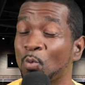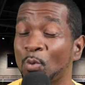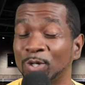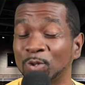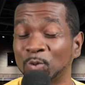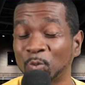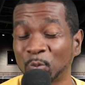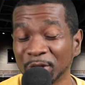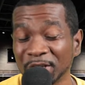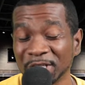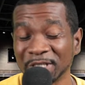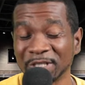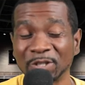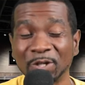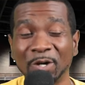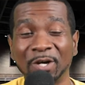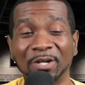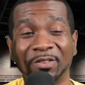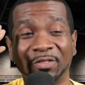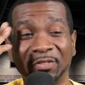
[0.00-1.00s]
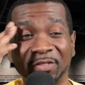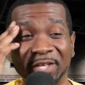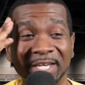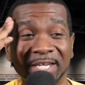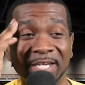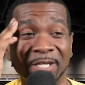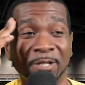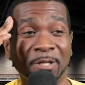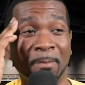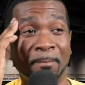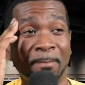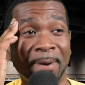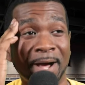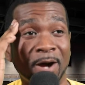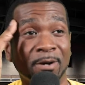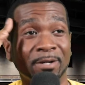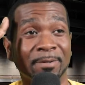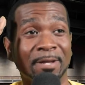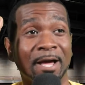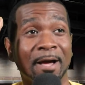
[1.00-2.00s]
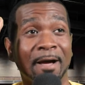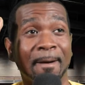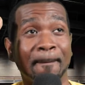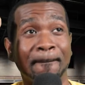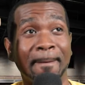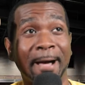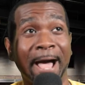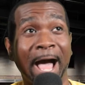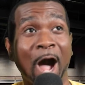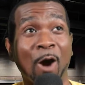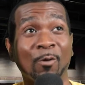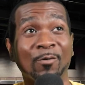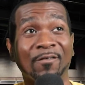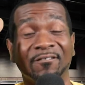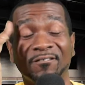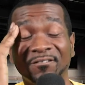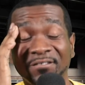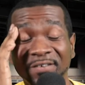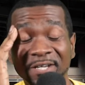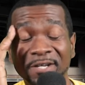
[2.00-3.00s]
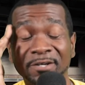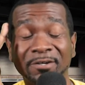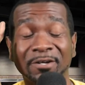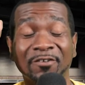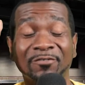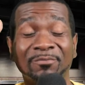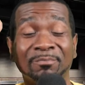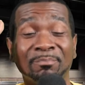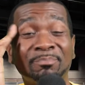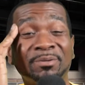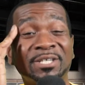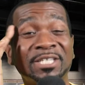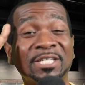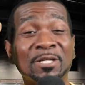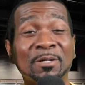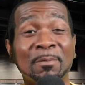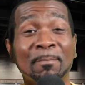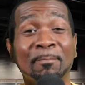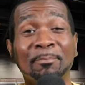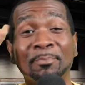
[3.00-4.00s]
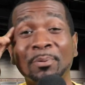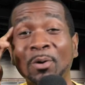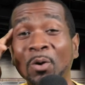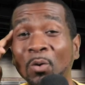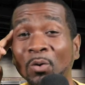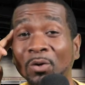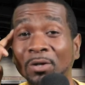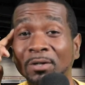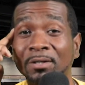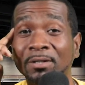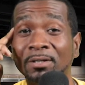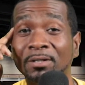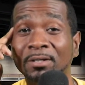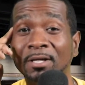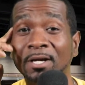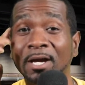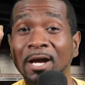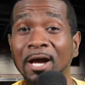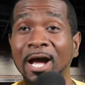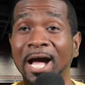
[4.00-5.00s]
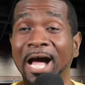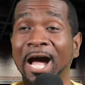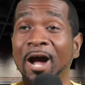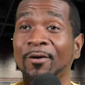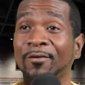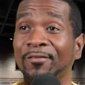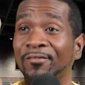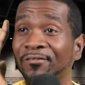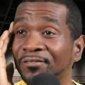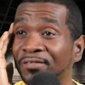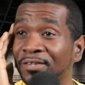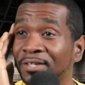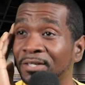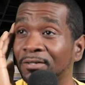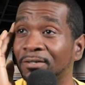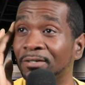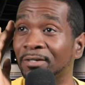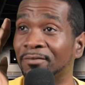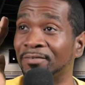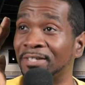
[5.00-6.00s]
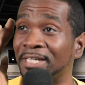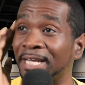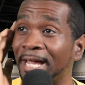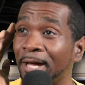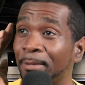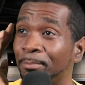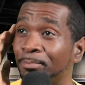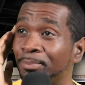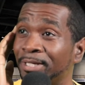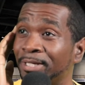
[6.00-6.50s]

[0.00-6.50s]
when we start thinking about our fear of being poor, our fear of not